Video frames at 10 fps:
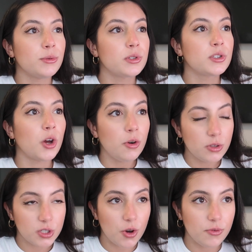it was so,
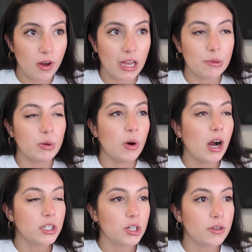so fun. We
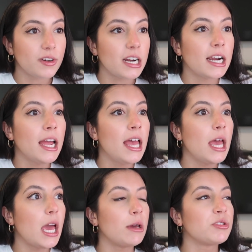walked over,
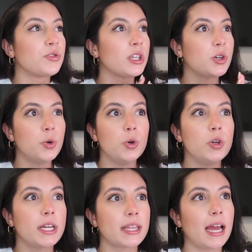it was really cool.
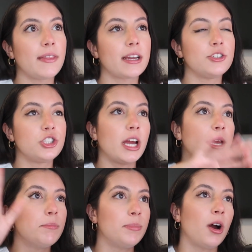Like they had like a
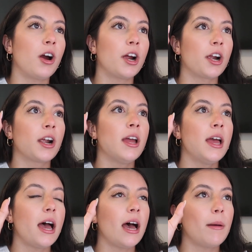giant bar
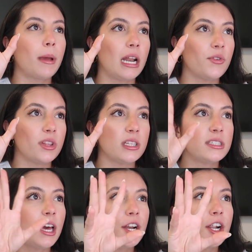um, kind of in the
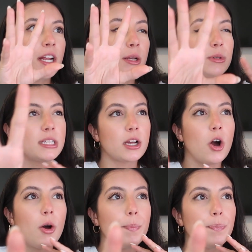center and it was like
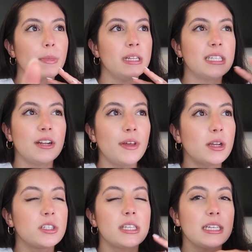instead of
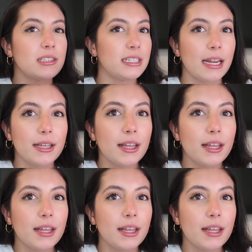like just like standing